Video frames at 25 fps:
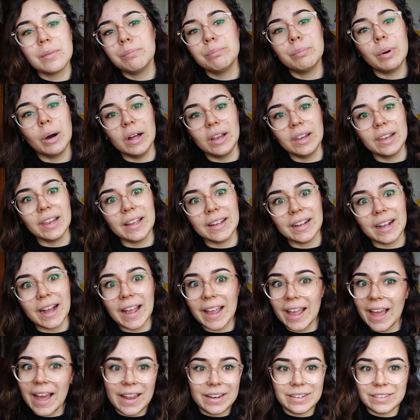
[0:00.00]
but like I
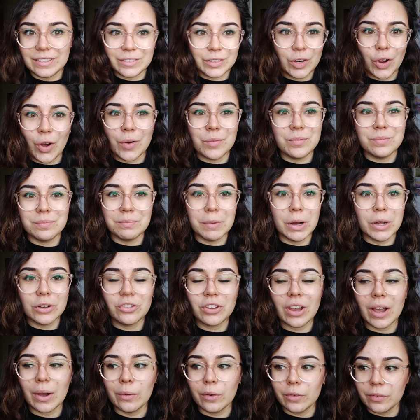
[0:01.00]
hadn't got
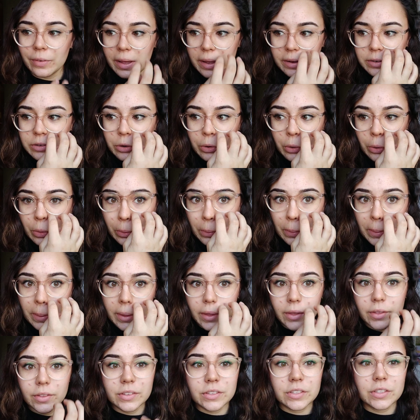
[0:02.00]
much out of it at all.
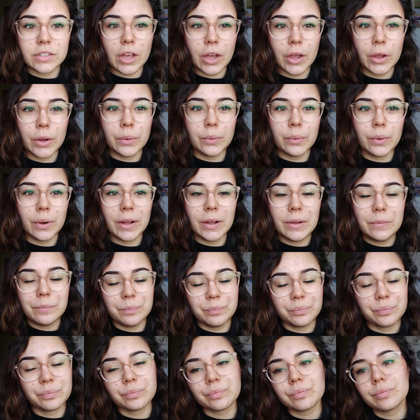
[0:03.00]
So,
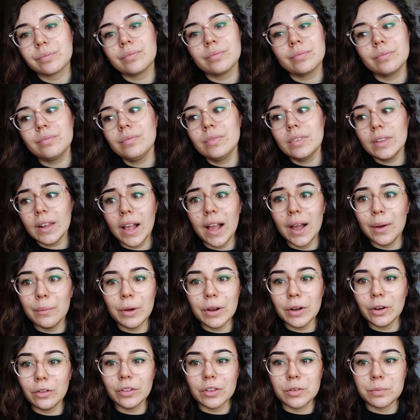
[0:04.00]
um, I
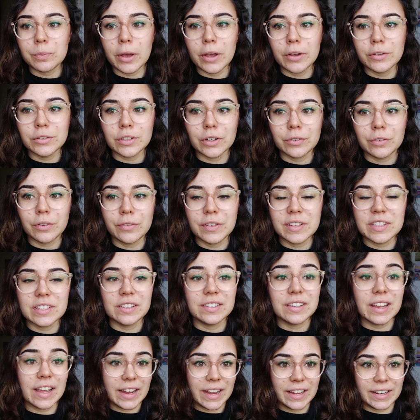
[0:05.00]
went on this post offer
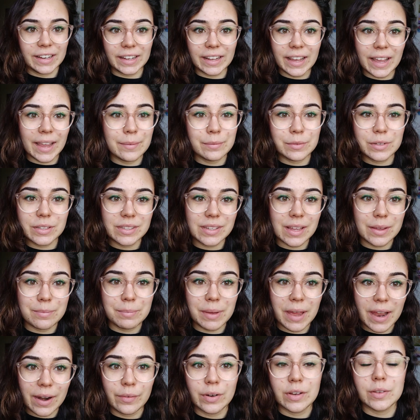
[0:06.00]
visit day and I came to St
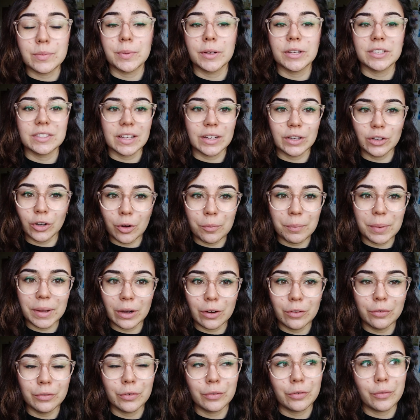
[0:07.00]
Mary's because I got my
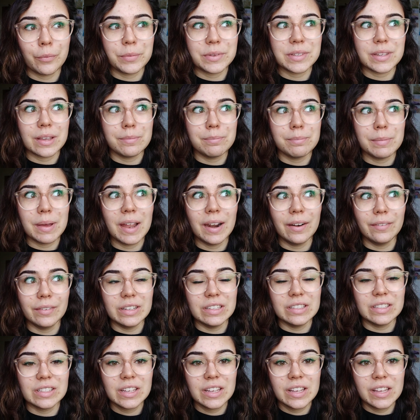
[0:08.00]
offer from St
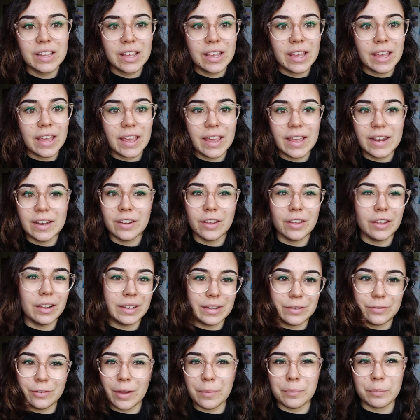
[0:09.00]
Mary's in
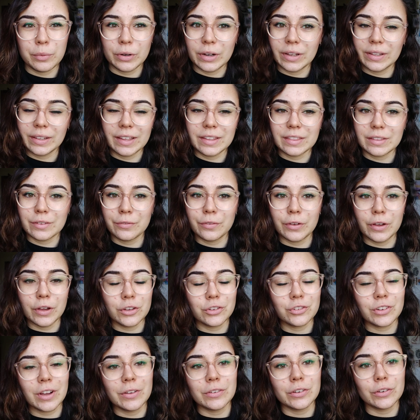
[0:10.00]
early February and like the
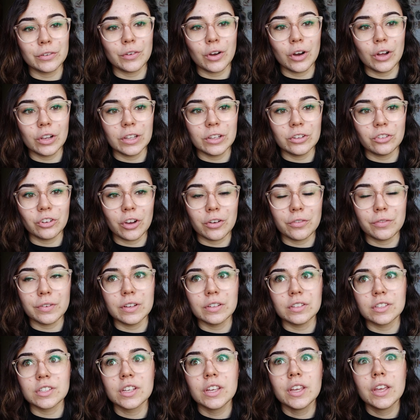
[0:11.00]
first round of college
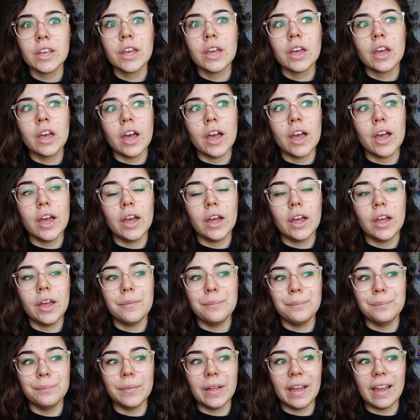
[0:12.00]
offers.
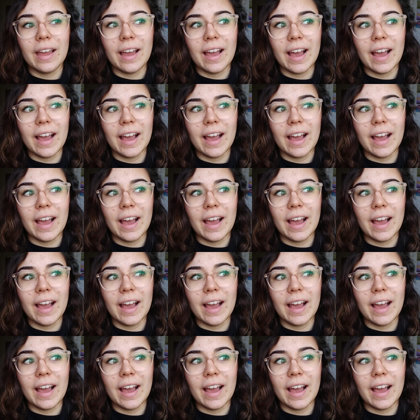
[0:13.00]
Um,